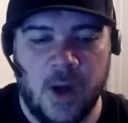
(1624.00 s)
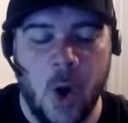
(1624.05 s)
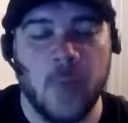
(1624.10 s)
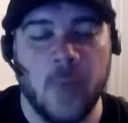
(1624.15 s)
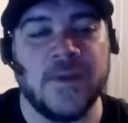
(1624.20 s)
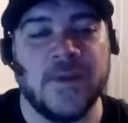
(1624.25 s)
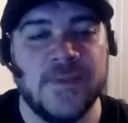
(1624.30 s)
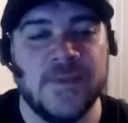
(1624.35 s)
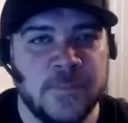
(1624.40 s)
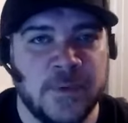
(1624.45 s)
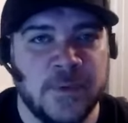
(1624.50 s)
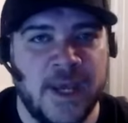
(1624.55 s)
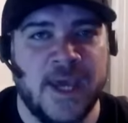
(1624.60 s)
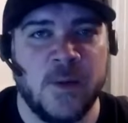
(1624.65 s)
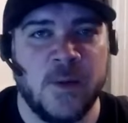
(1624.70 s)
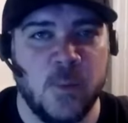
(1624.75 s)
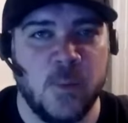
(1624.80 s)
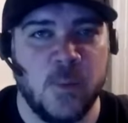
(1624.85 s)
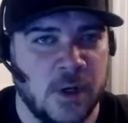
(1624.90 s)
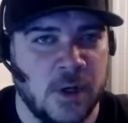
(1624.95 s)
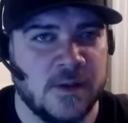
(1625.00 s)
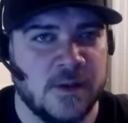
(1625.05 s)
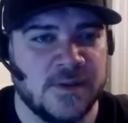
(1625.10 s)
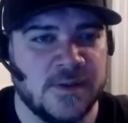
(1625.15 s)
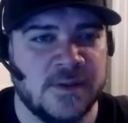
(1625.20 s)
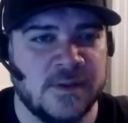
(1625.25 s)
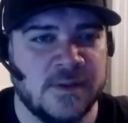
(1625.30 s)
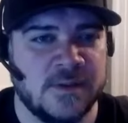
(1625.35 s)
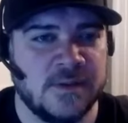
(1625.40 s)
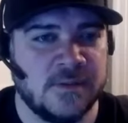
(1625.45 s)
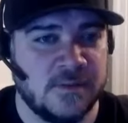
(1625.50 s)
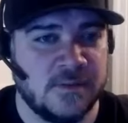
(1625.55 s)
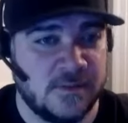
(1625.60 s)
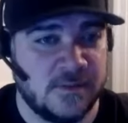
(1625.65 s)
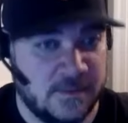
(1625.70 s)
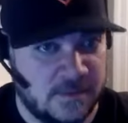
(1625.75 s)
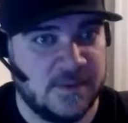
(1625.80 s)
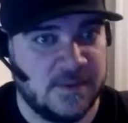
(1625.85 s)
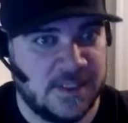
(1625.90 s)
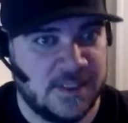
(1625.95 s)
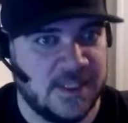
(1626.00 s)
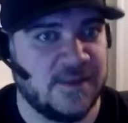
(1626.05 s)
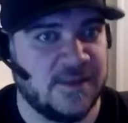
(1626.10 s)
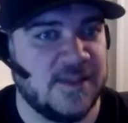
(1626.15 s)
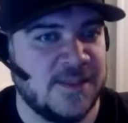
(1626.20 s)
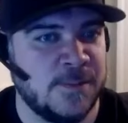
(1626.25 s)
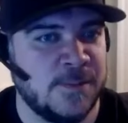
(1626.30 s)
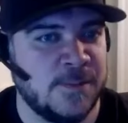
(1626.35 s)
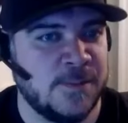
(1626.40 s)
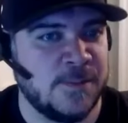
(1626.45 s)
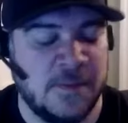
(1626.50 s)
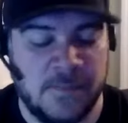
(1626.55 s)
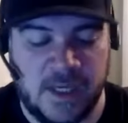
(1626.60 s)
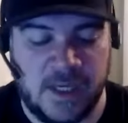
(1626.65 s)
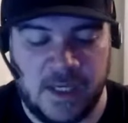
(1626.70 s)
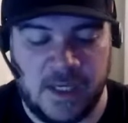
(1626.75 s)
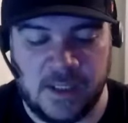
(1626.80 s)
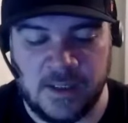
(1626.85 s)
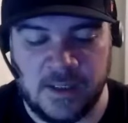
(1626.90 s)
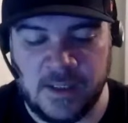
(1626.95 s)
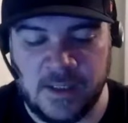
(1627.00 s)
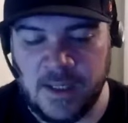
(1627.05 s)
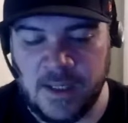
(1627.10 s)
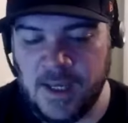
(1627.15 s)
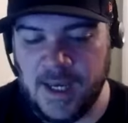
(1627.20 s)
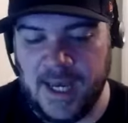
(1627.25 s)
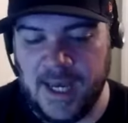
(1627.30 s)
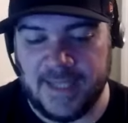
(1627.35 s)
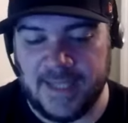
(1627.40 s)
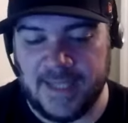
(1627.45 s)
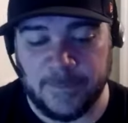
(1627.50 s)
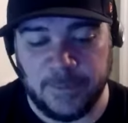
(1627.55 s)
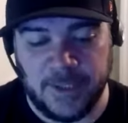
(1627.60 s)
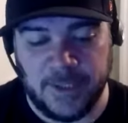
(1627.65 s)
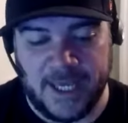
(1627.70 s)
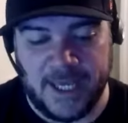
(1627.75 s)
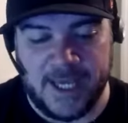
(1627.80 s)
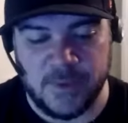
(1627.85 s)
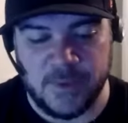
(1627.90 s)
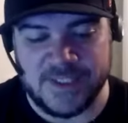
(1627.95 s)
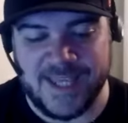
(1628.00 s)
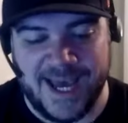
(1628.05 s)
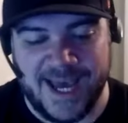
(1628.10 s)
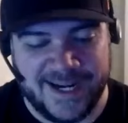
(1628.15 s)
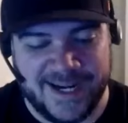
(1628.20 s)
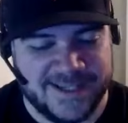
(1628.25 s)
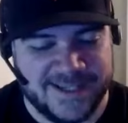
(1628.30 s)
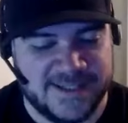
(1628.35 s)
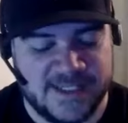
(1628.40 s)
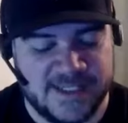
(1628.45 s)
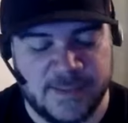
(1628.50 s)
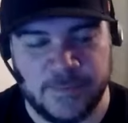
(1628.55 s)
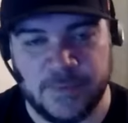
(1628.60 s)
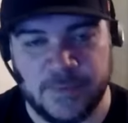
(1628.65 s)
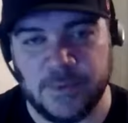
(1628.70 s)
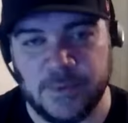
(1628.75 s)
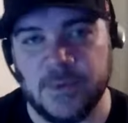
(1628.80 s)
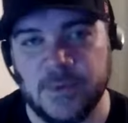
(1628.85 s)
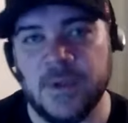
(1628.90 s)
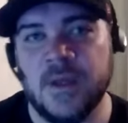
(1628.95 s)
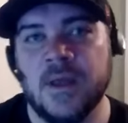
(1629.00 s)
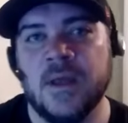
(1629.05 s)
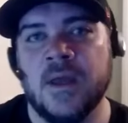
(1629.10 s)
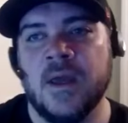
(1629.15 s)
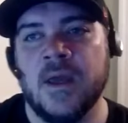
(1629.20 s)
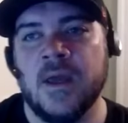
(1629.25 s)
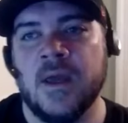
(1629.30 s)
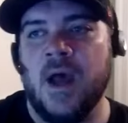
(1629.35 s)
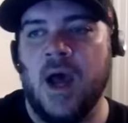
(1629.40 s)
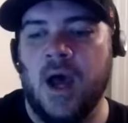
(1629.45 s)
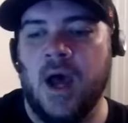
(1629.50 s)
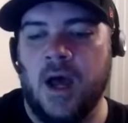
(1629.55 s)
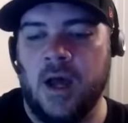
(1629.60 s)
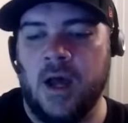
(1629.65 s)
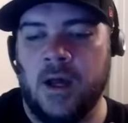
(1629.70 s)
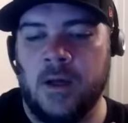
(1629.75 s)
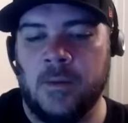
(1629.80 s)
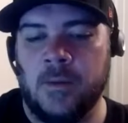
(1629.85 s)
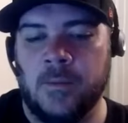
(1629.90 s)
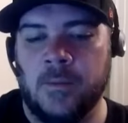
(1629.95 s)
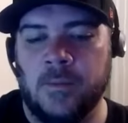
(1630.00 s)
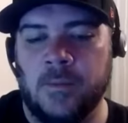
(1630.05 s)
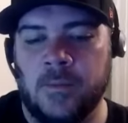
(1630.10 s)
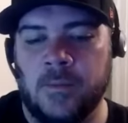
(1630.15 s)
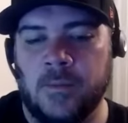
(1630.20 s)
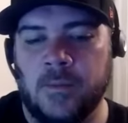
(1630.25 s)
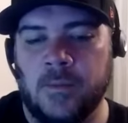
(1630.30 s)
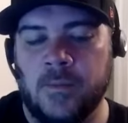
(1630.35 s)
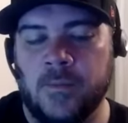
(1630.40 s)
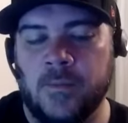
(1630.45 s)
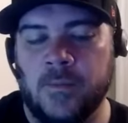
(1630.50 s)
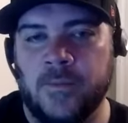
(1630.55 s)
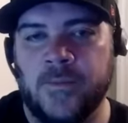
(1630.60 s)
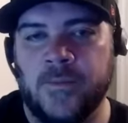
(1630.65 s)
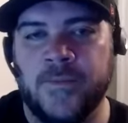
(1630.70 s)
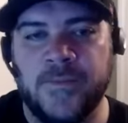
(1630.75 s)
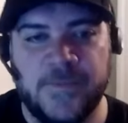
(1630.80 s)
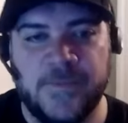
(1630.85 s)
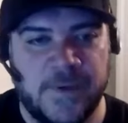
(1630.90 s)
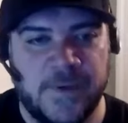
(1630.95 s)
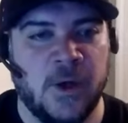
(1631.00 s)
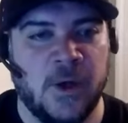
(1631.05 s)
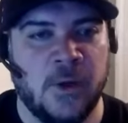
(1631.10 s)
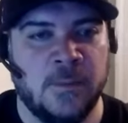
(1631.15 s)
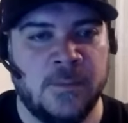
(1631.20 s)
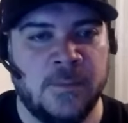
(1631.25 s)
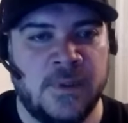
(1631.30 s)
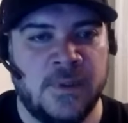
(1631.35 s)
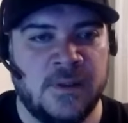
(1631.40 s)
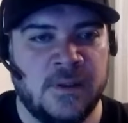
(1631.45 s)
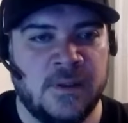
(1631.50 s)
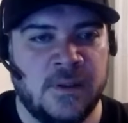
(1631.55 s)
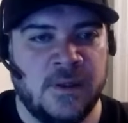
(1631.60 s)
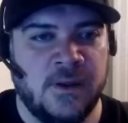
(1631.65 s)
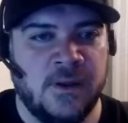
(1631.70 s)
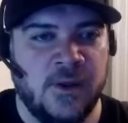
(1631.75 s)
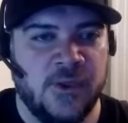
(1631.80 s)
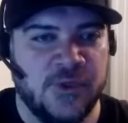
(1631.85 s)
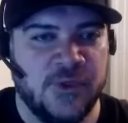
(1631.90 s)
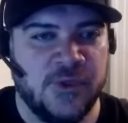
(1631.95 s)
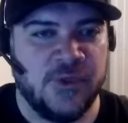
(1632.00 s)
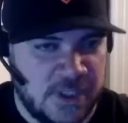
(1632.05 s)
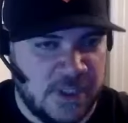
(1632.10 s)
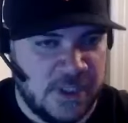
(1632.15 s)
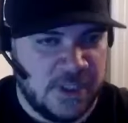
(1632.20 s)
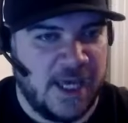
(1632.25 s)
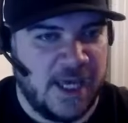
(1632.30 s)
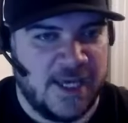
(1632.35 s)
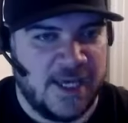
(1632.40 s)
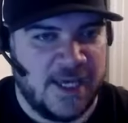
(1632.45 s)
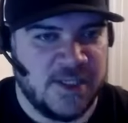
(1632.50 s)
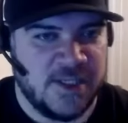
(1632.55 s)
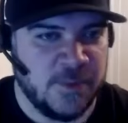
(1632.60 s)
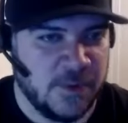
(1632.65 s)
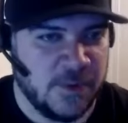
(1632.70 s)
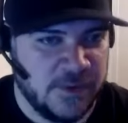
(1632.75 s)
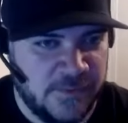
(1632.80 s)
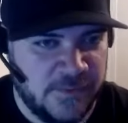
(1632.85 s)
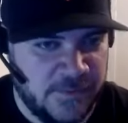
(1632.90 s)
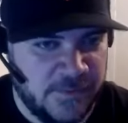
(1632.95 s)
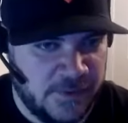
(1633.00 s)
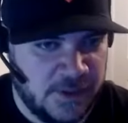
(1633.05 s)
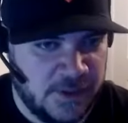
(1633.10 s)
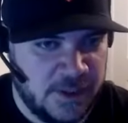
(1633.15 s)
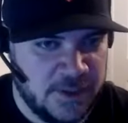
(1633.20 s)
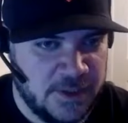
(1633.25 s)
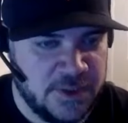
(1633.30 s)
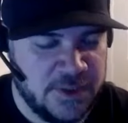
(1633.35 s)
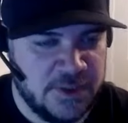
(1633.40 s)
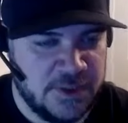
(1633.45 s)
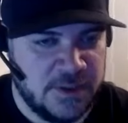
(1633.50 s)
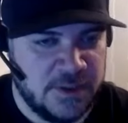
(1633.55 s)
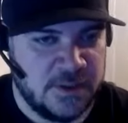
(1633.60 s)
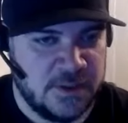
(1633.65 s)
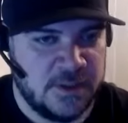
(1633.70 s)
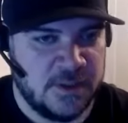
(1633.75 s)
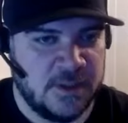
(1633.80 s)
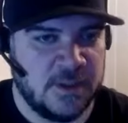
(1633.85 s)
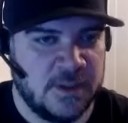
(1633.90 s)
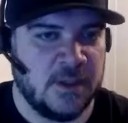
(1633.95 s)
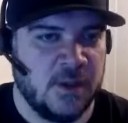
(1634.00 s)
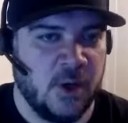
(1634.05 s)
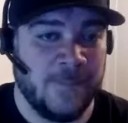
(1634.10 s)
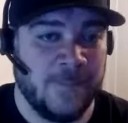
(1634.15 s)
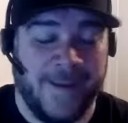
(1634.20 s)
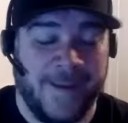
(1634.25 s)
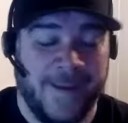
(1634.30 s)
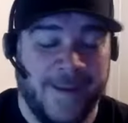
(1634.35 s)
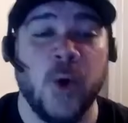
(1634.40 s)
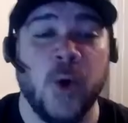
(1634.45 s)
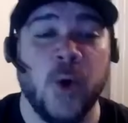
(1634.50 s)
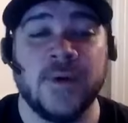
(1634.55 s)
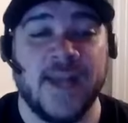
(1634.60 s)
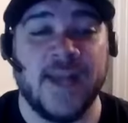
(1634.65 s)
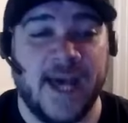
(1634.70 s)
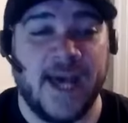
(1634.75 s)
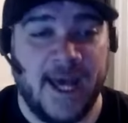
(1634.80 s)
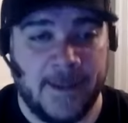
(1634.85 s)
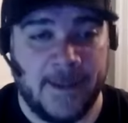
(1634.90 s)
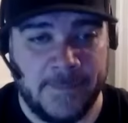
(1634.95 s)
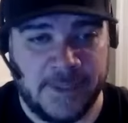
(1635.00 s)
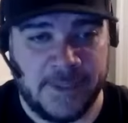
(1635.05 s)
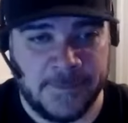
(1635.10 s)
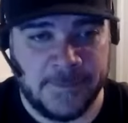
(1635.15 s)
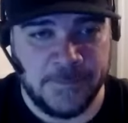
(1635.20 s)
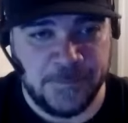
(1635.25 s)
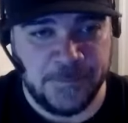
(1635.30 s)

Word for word: hopefully this plan works to get this movie made. And the plan was kind of simple um, film three days worth of footage on my own dime.